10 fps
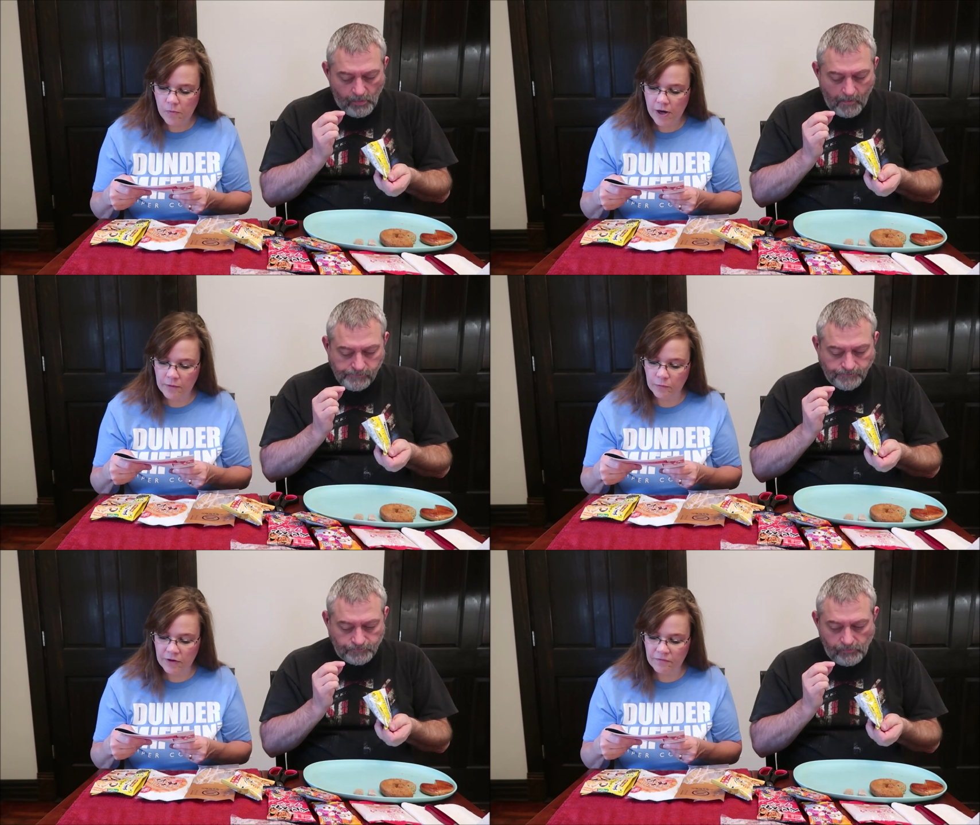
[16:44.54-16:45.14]

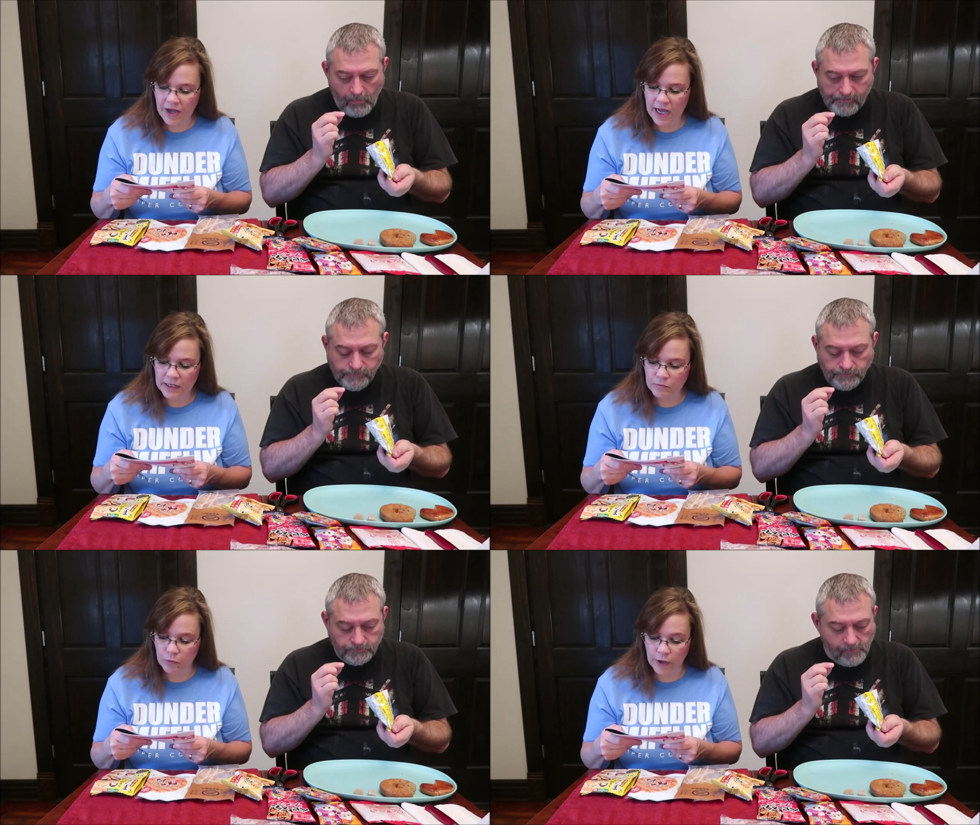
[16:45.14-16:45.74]
Speaker 1: and
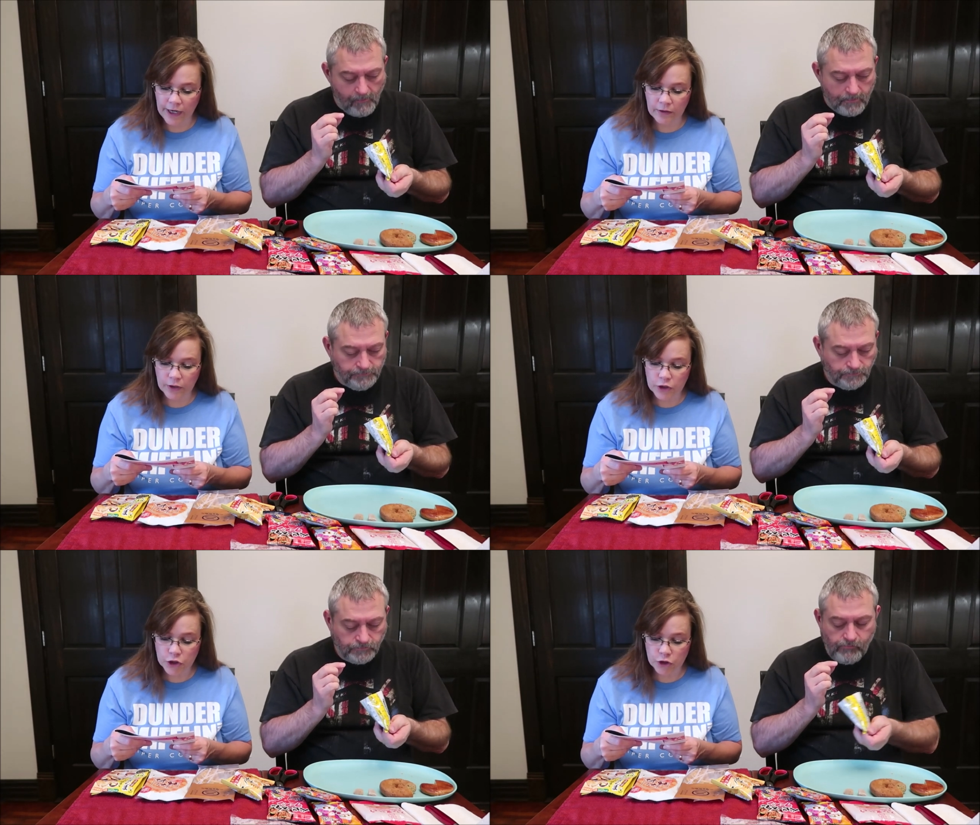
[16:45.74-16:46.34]
refined
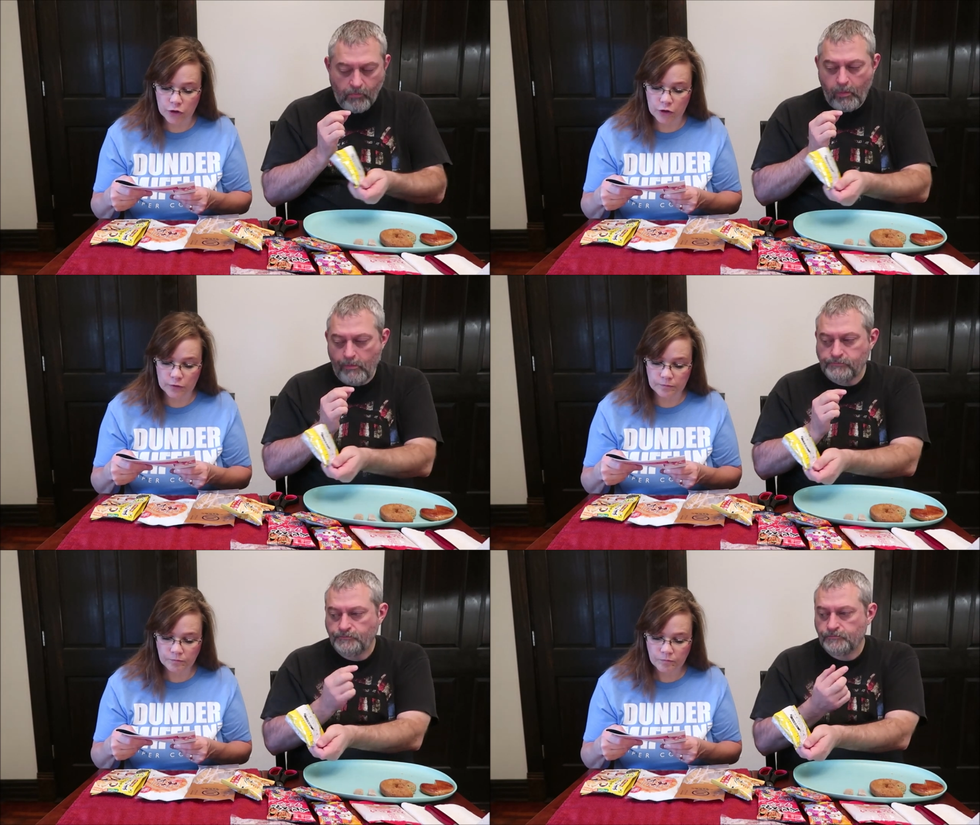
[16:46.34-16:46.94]
brown
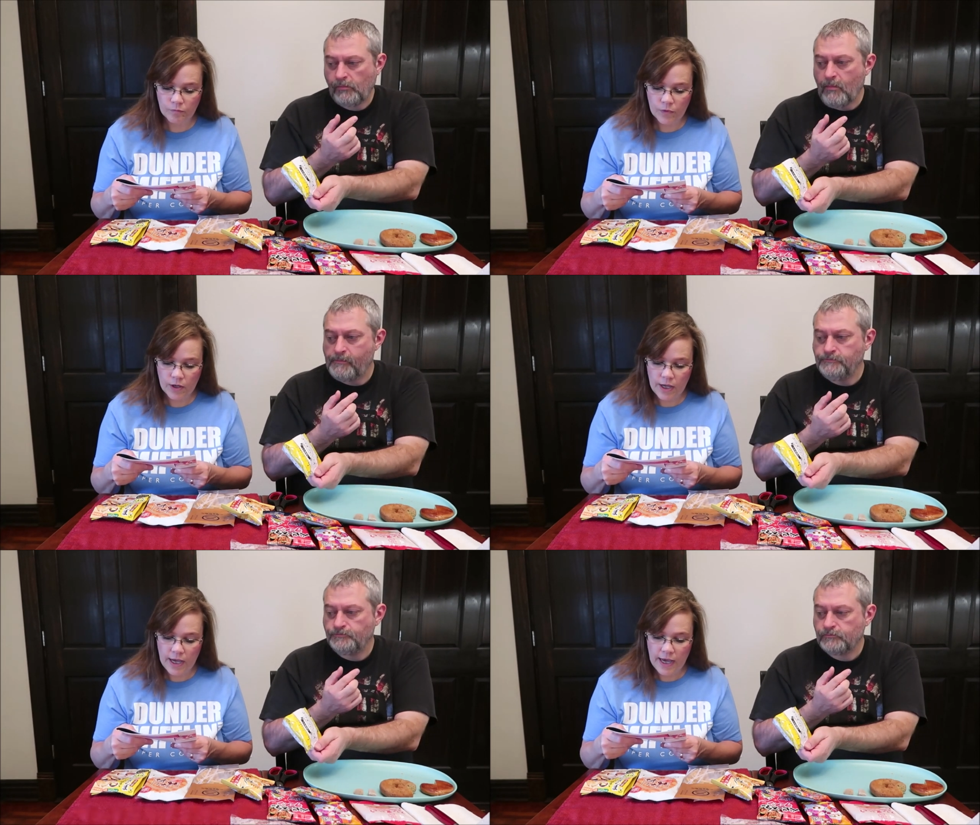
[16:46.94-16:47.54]
sugar
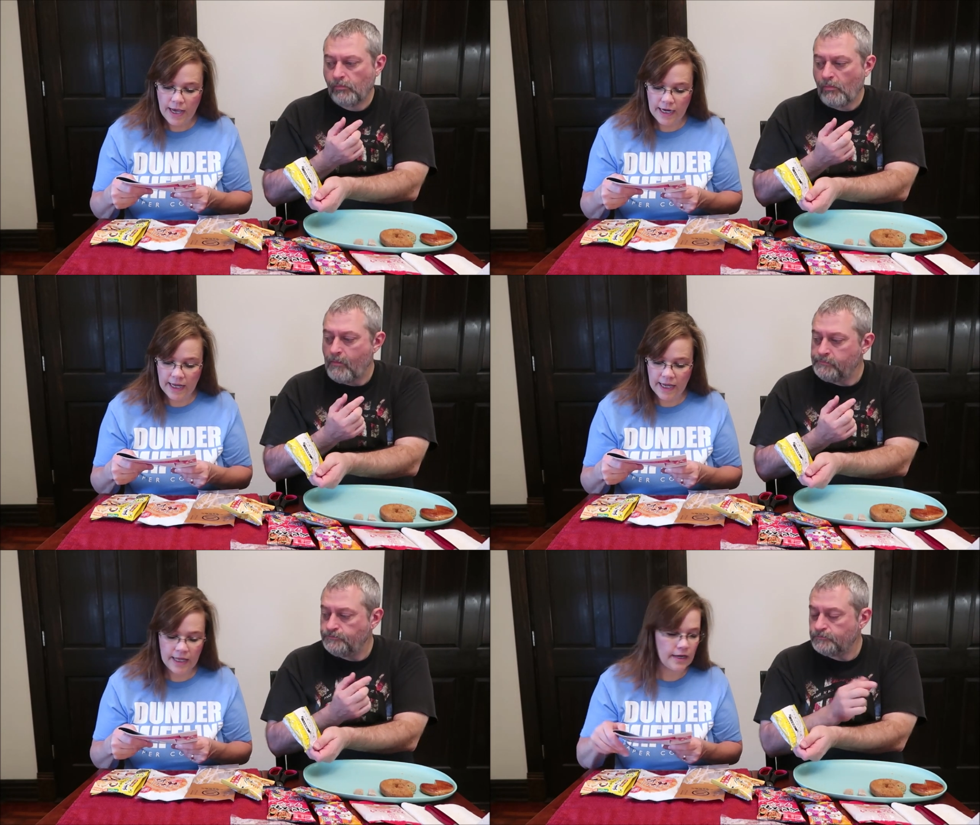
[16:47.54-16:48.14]
and a
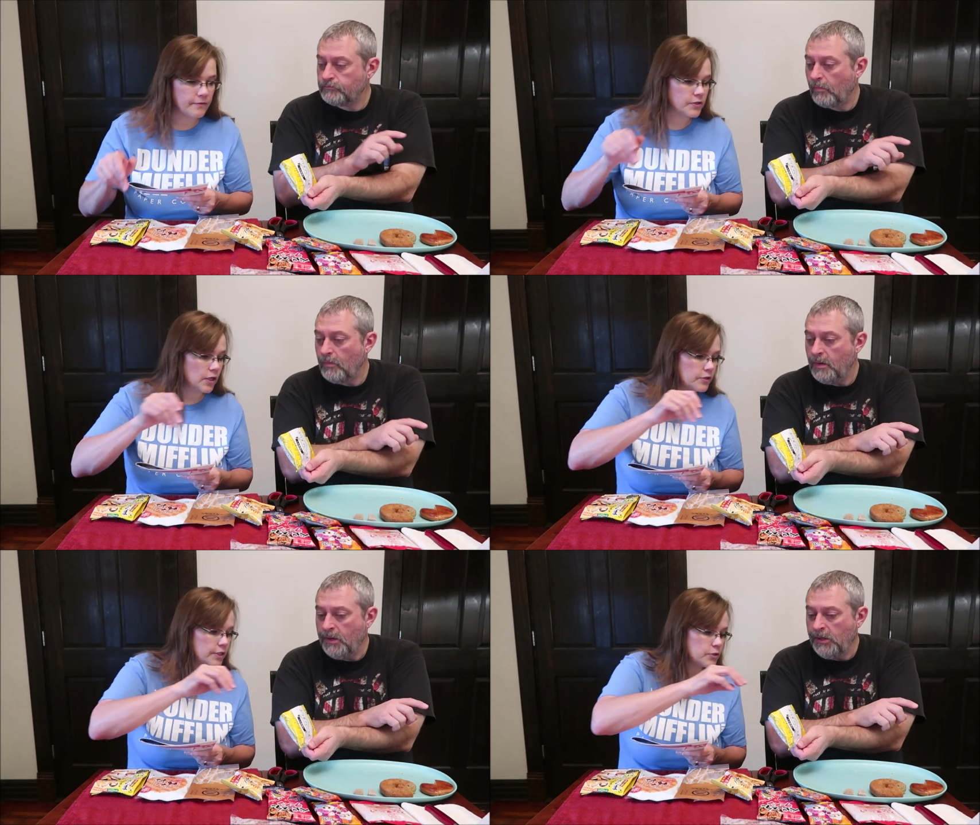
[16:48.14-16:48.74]
hint of
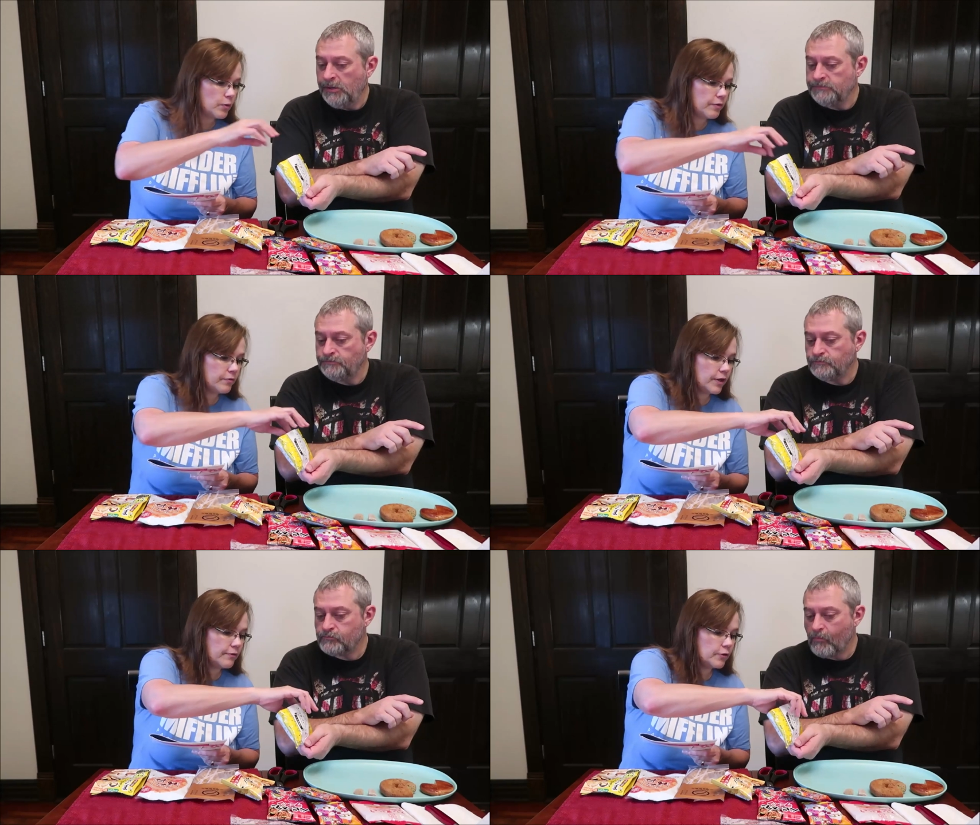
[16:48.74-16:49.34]
salty sweet
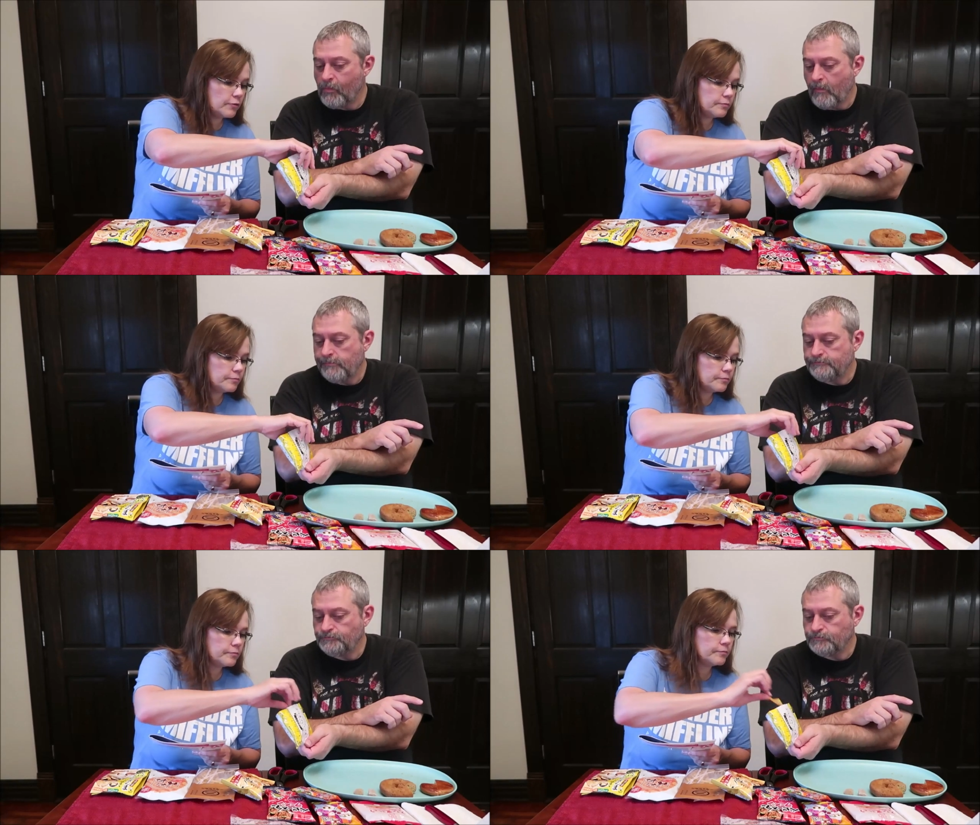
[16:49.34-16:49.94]
flavor.
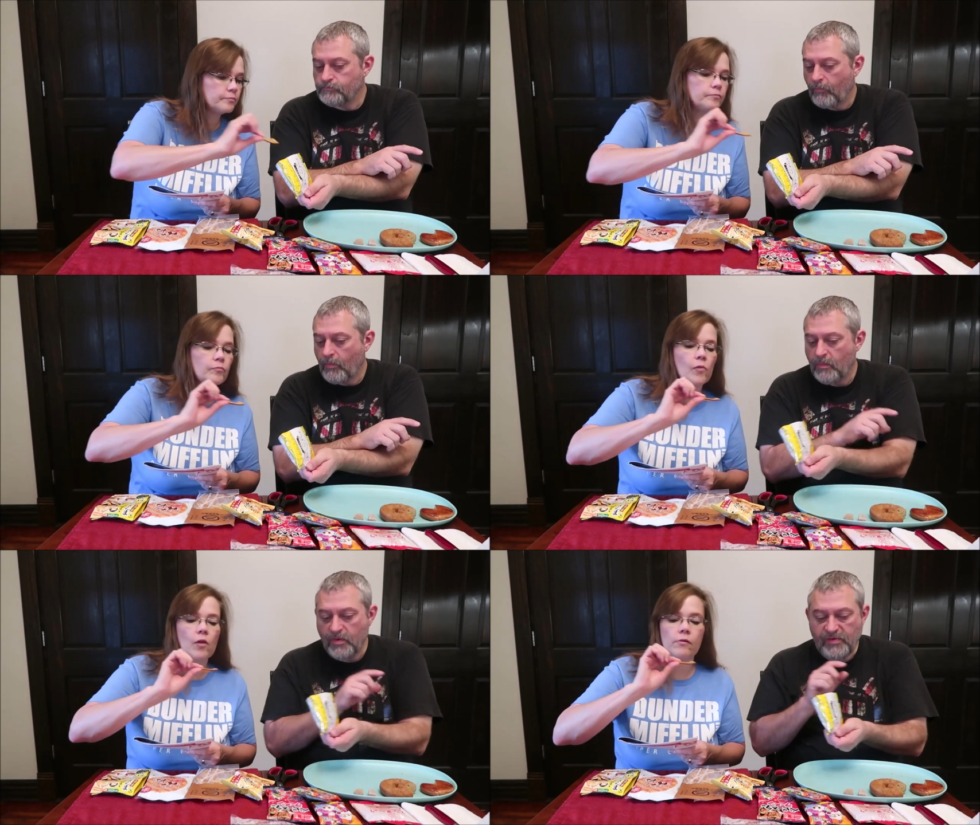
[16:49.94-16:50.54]

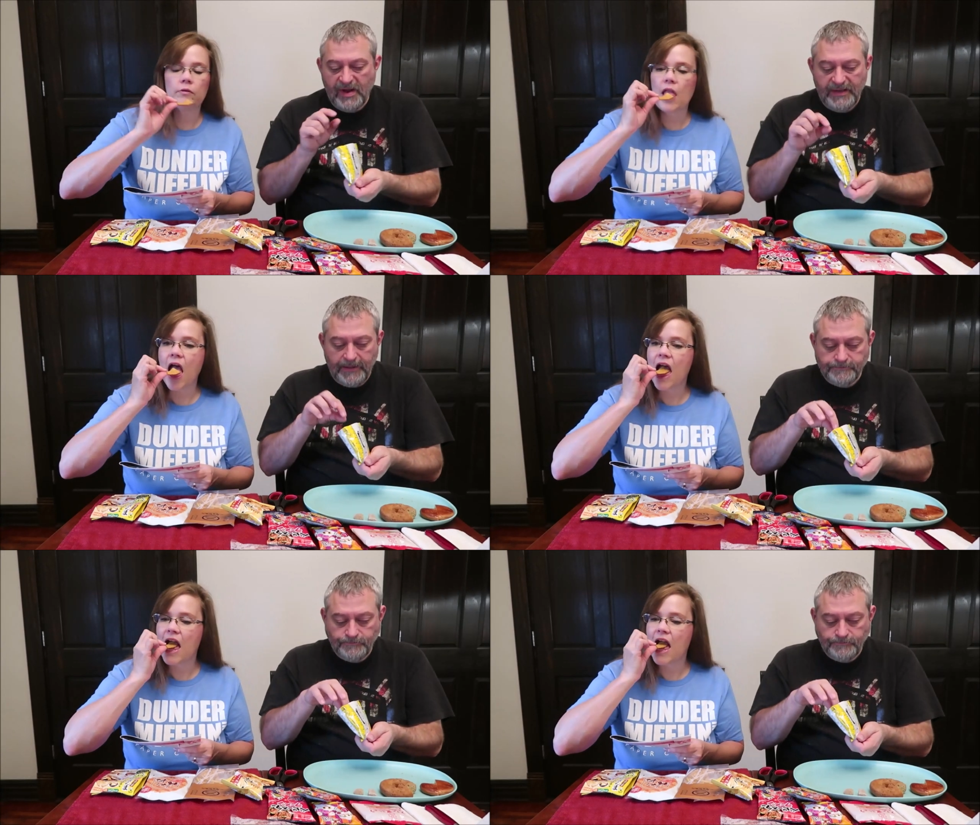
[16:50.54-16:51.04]
Speaker 2: They're tiny.